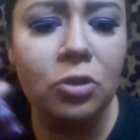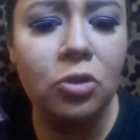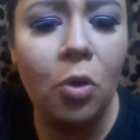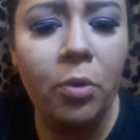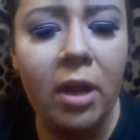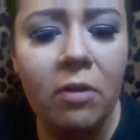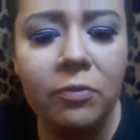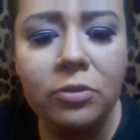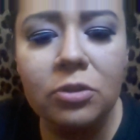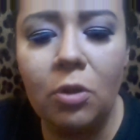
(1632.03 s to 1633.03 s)
sold out for
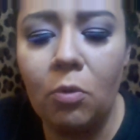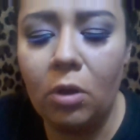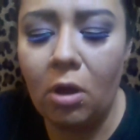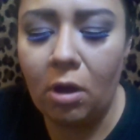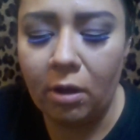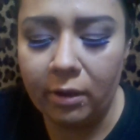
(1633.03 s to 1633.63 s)
so long.